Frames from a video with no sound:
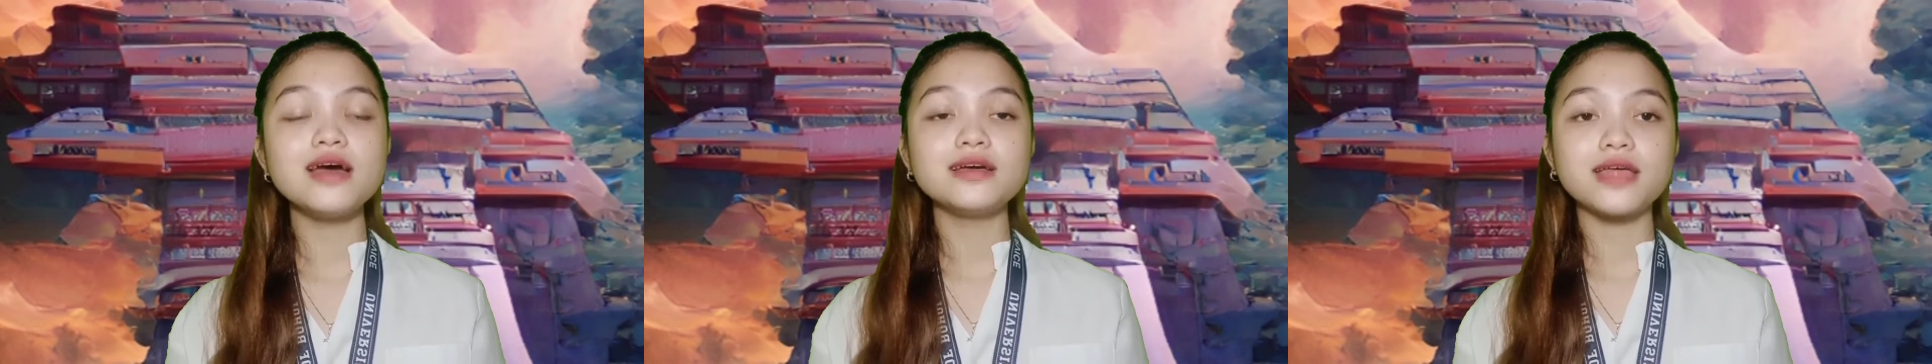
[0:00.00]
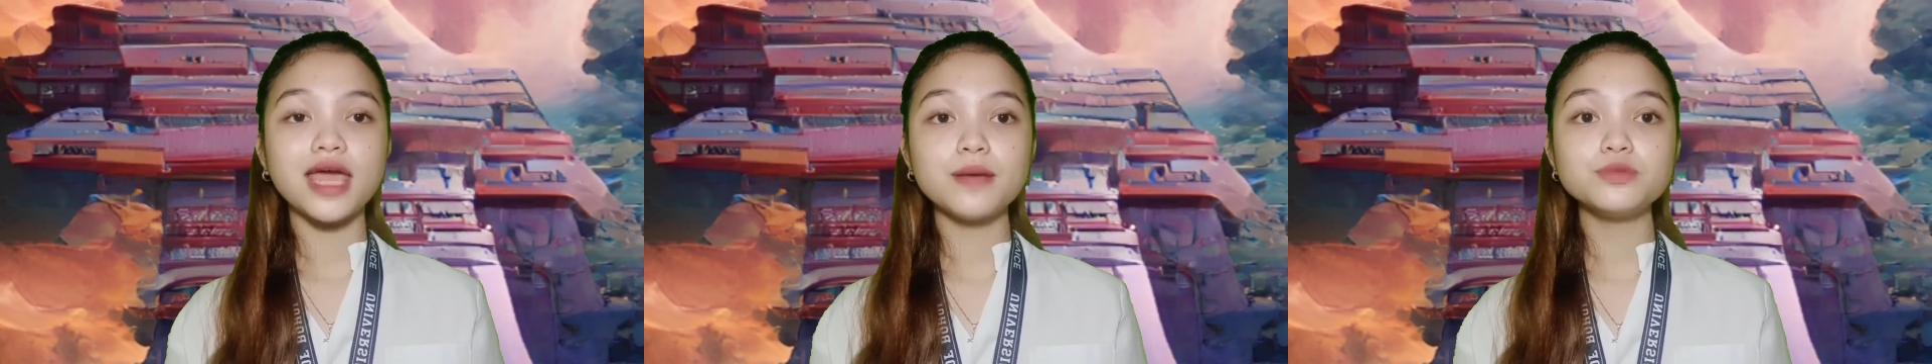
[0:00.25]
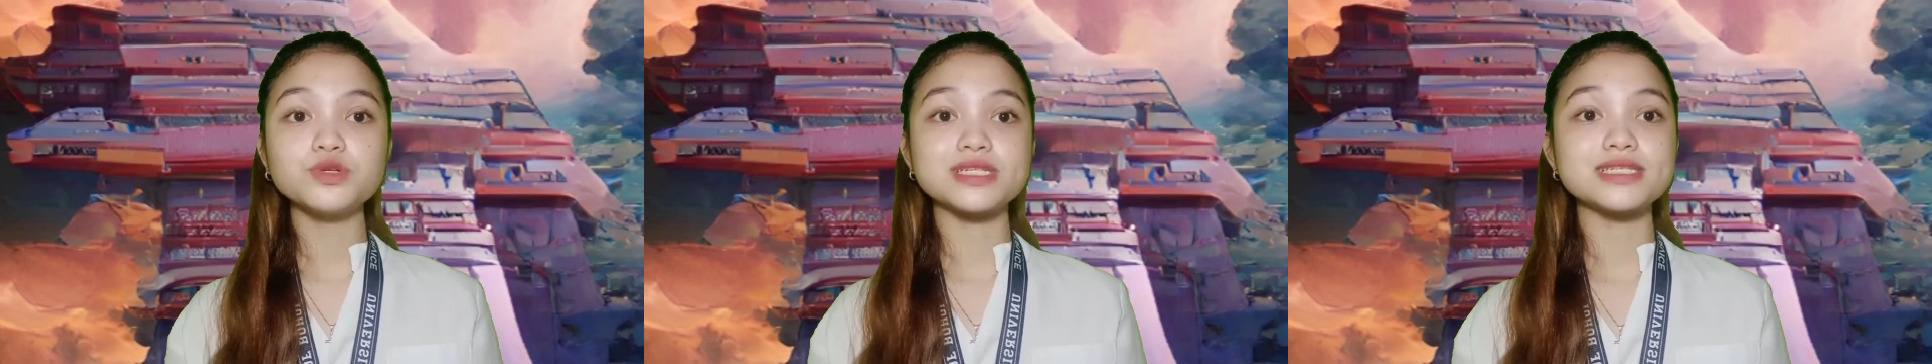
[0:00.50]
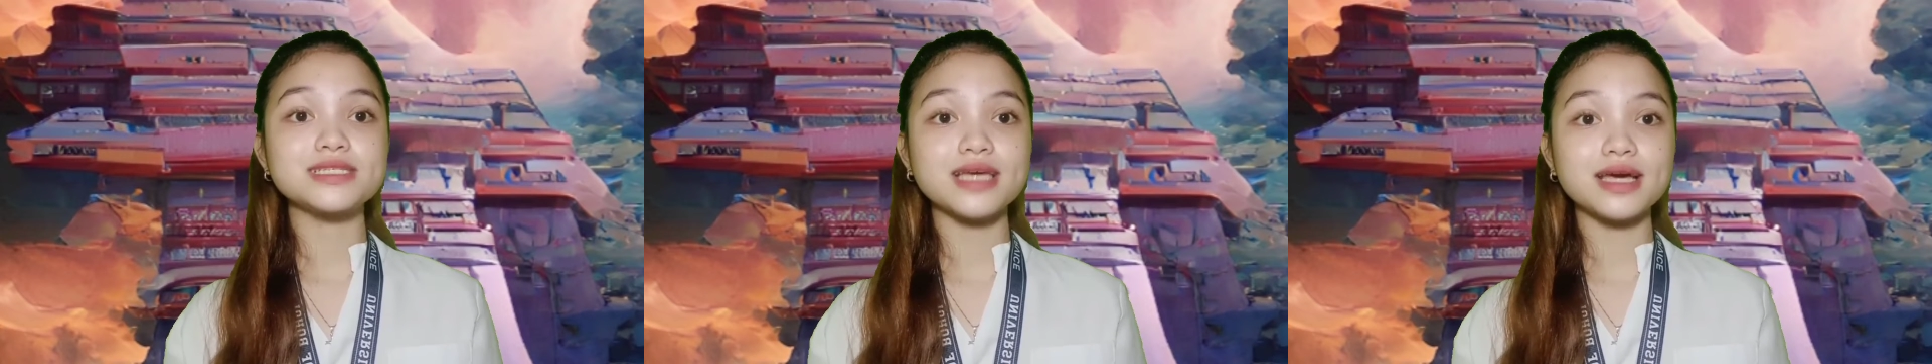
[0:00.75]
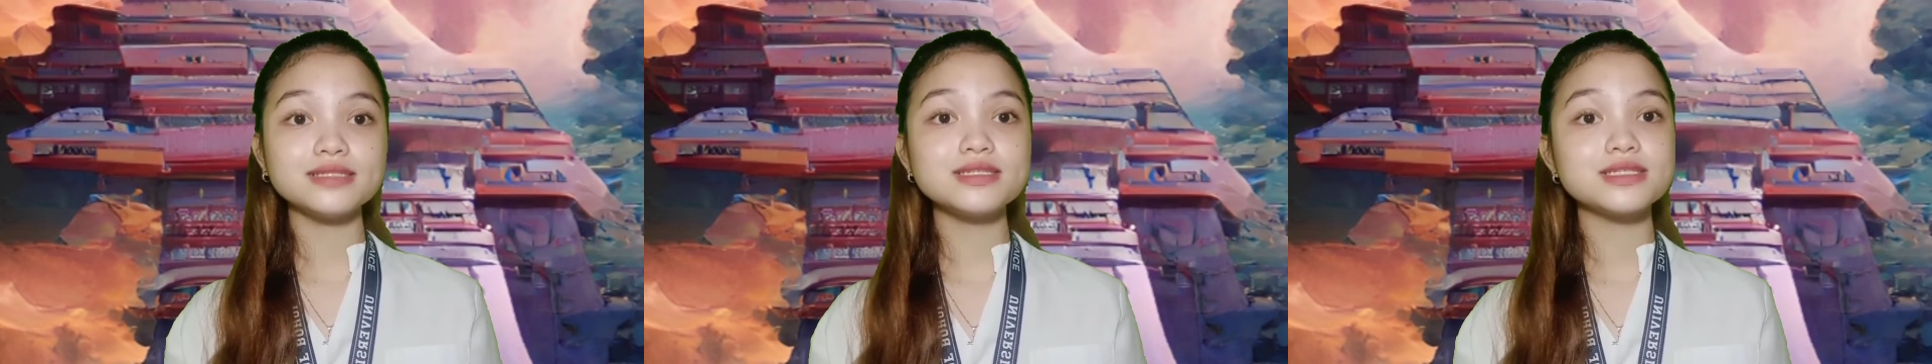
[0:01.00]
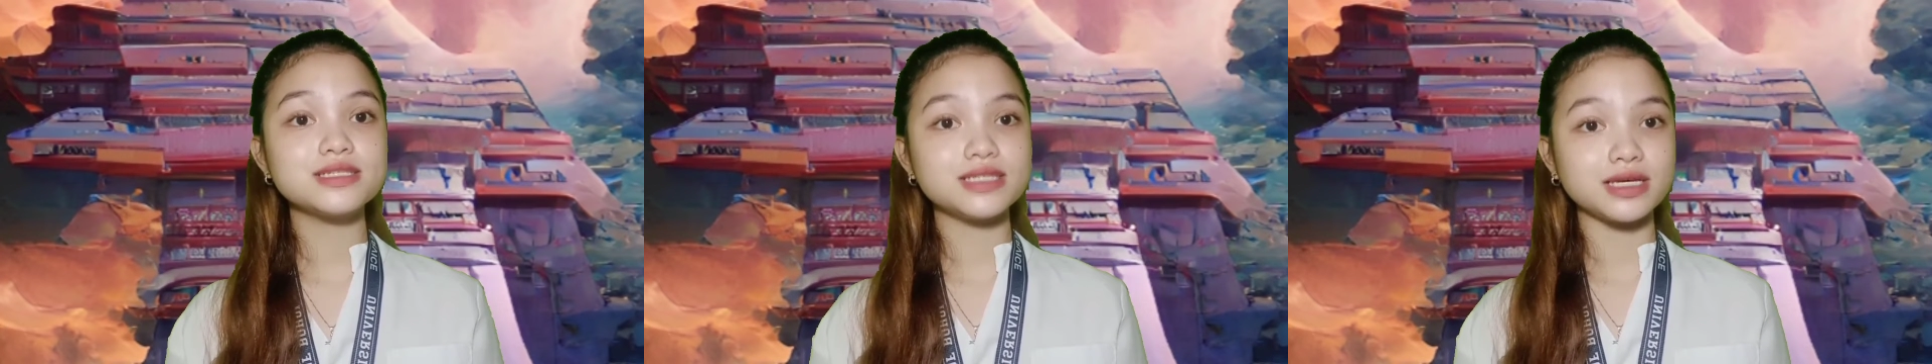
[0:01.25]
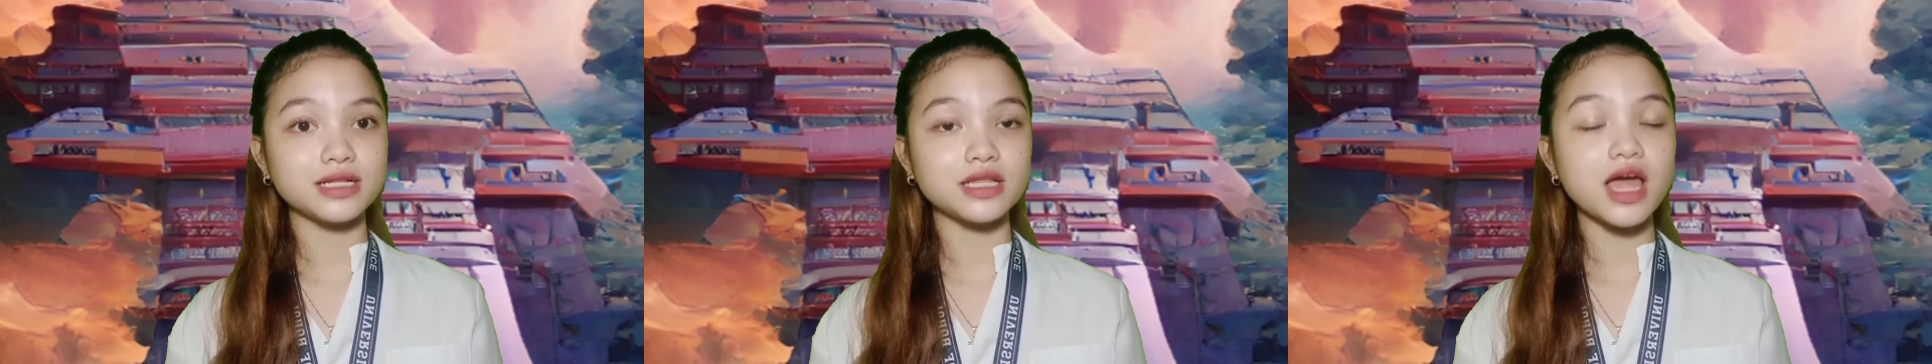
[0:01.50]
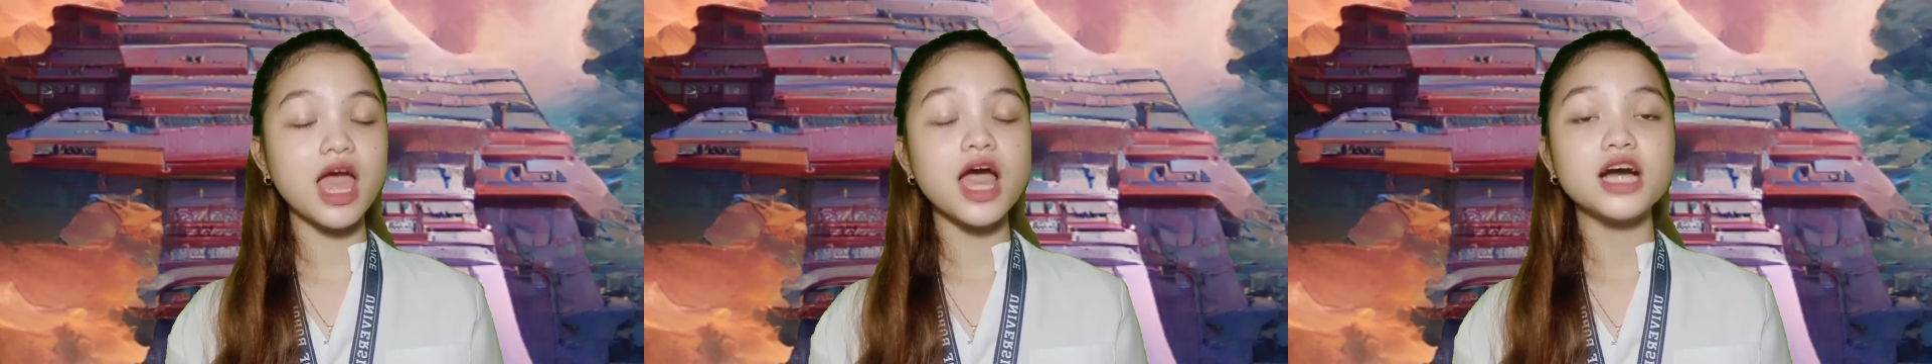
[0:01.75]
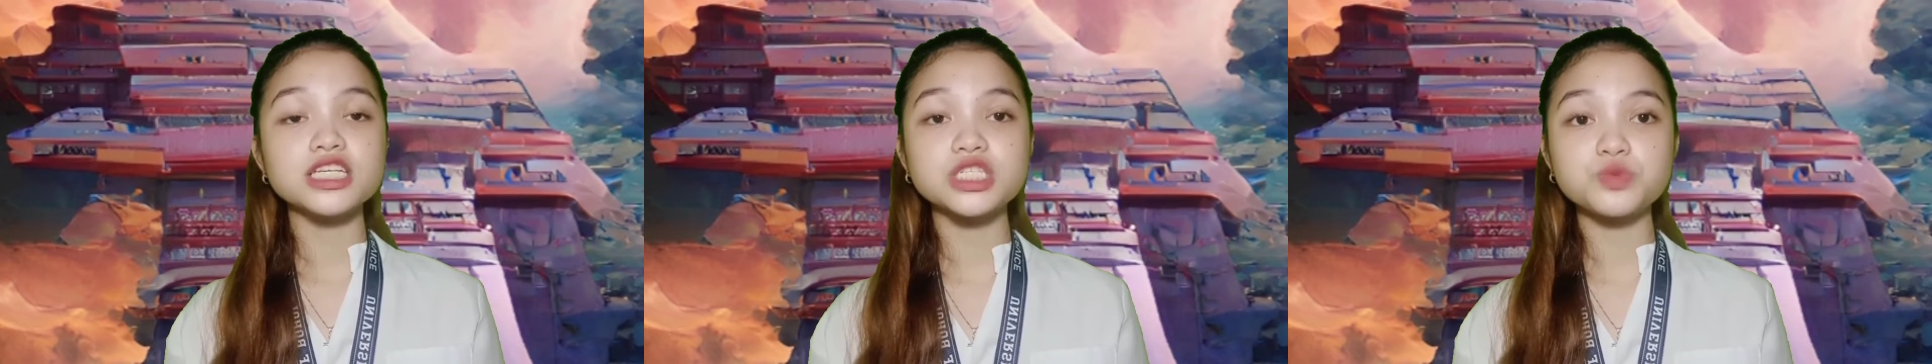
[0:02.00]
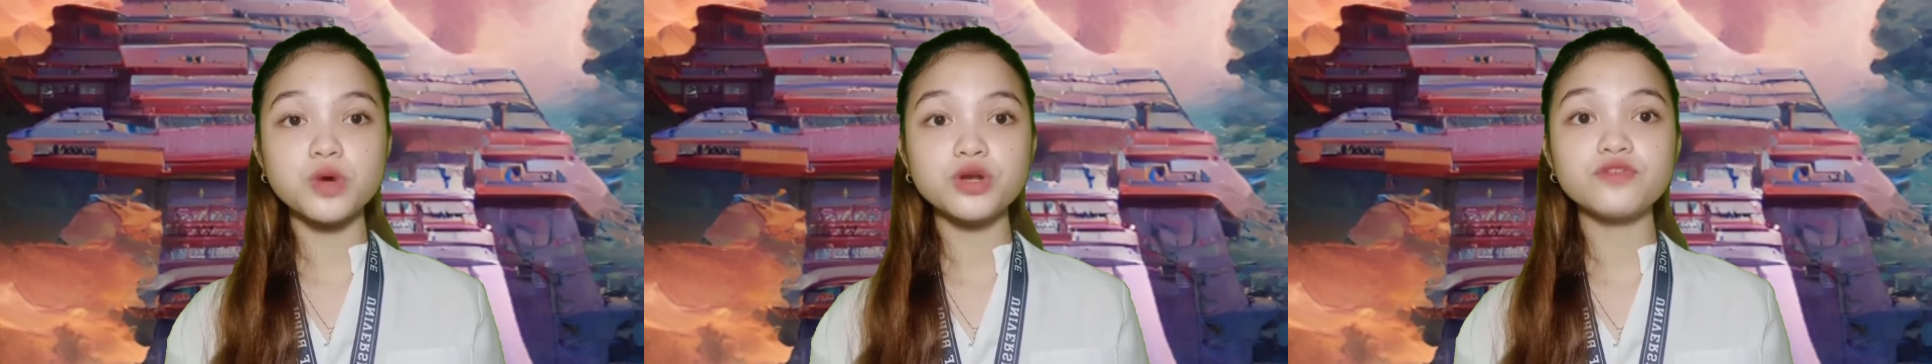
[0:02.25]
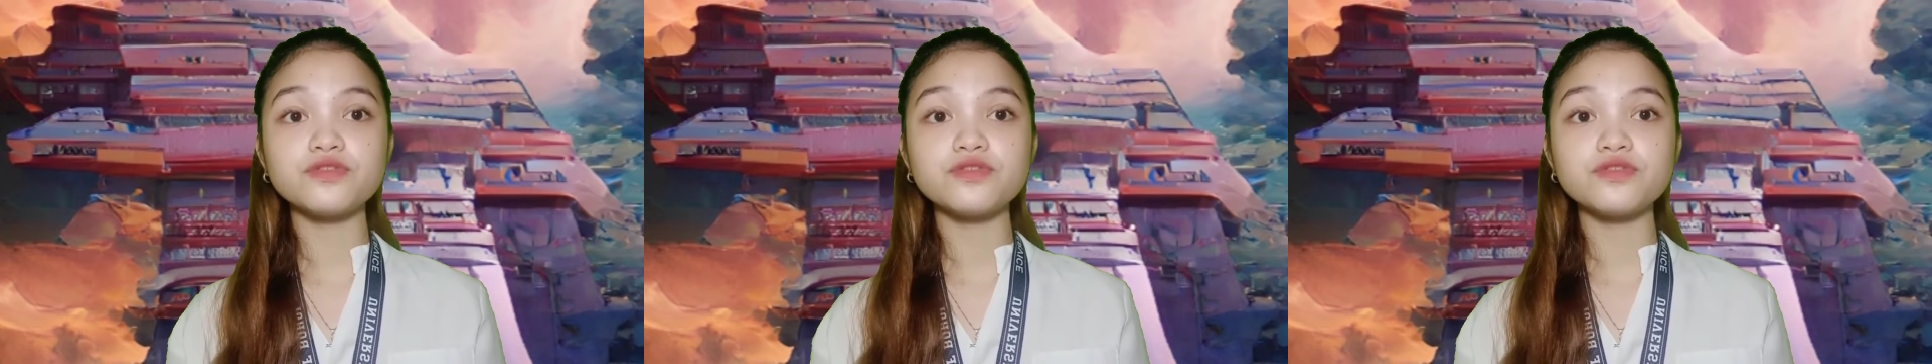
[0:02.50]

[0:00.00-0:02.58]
came to a standstill as one of